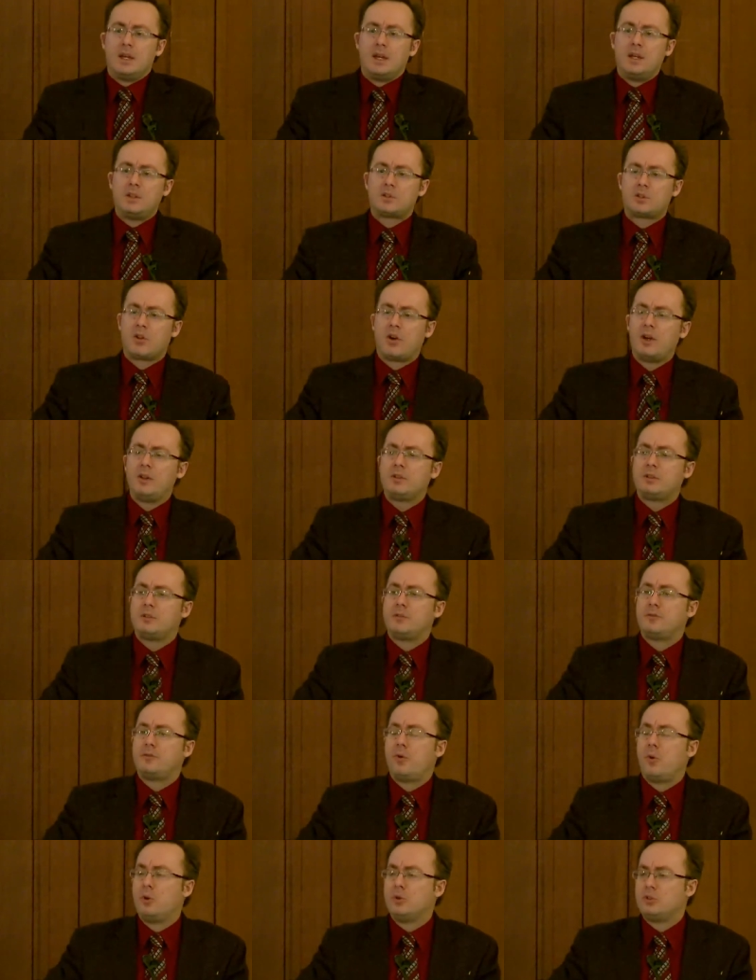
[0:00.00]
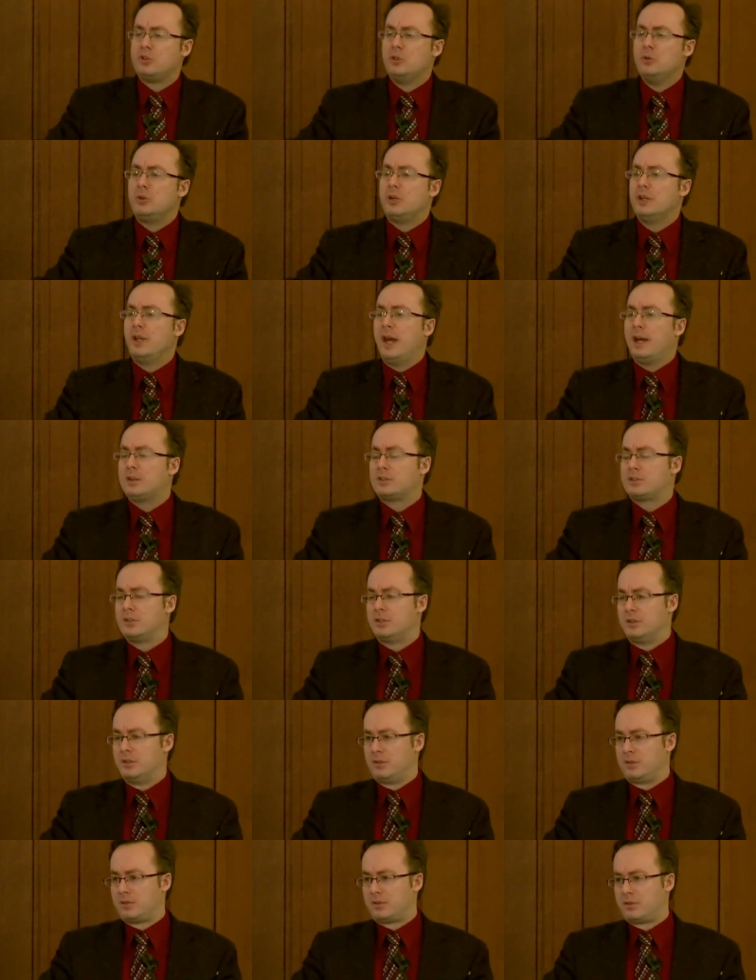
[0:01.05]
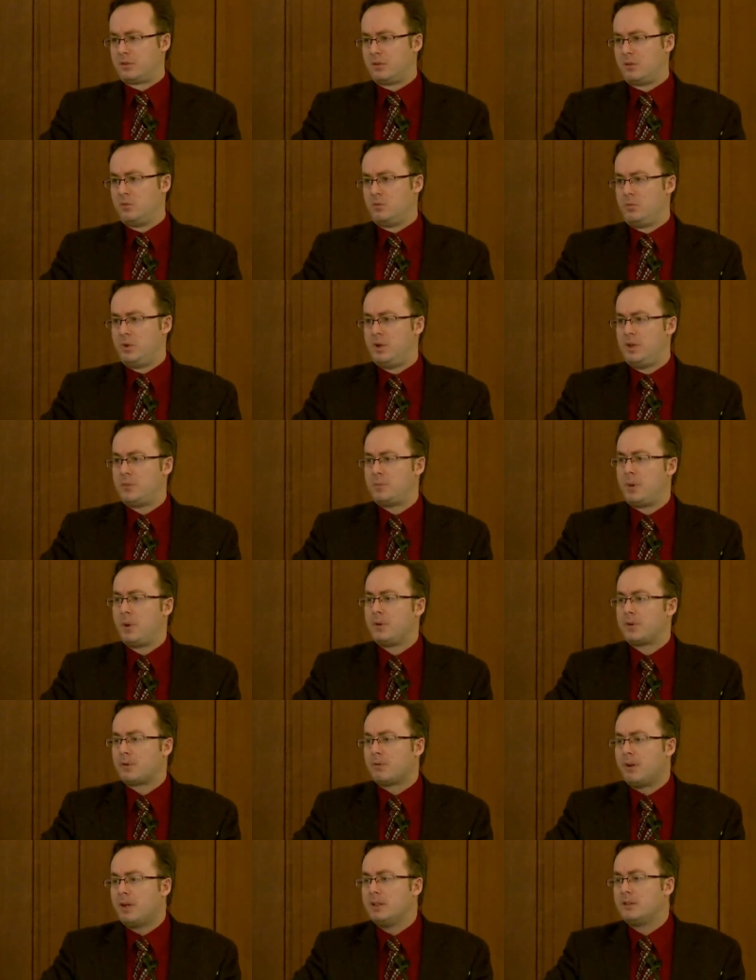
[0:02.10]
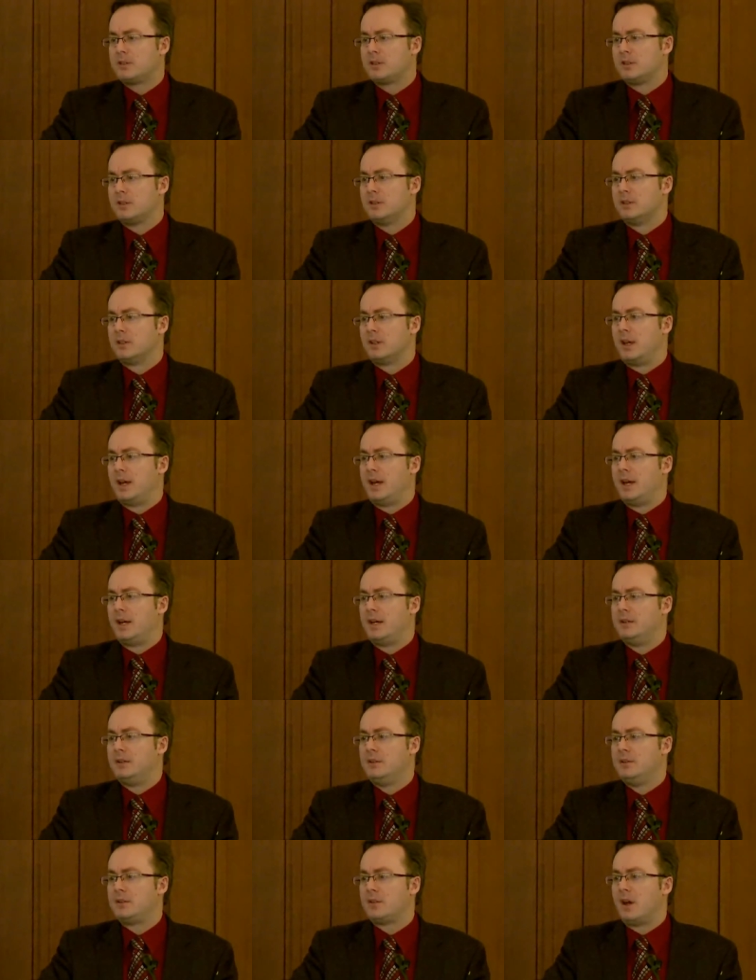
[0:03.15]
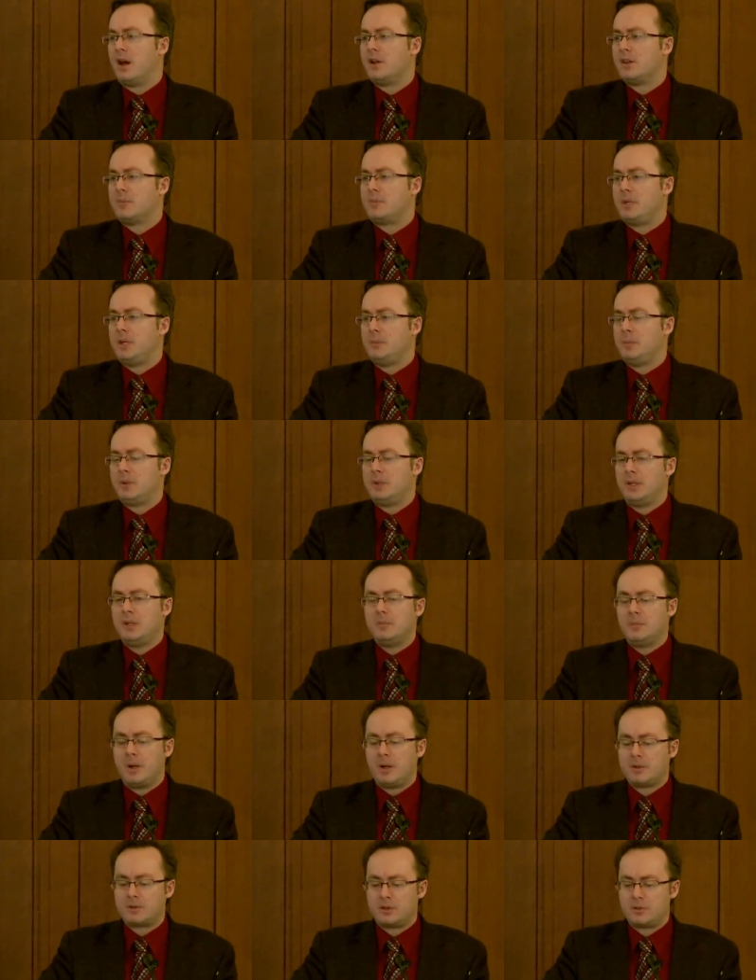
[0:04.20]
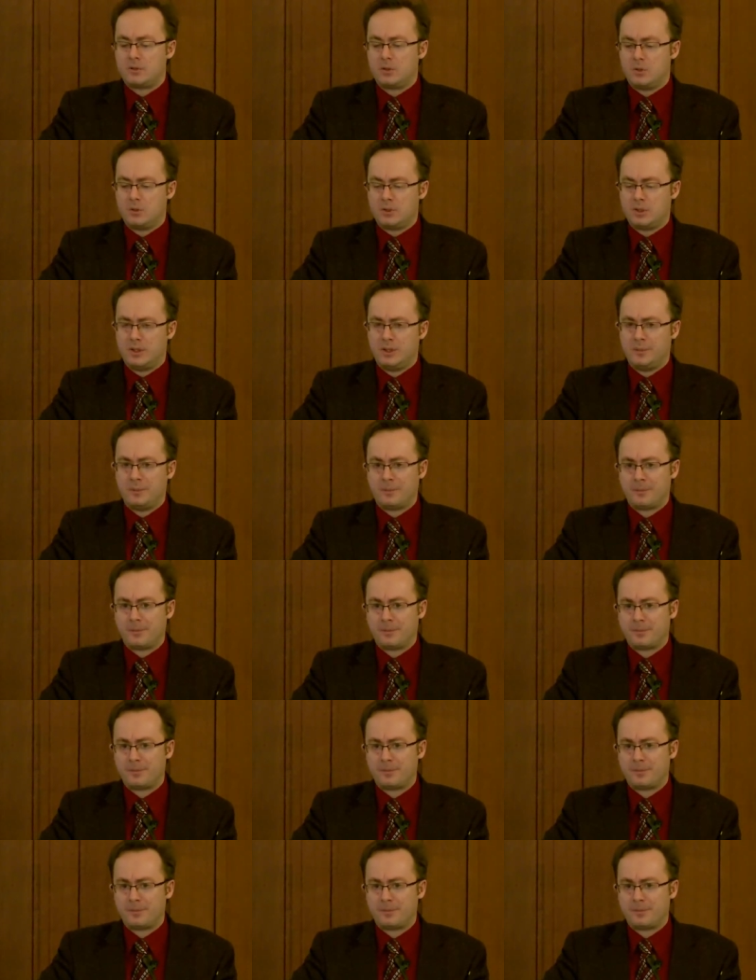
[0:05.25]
He tries to forge new connections with both Rita and other people in Punxsutawney,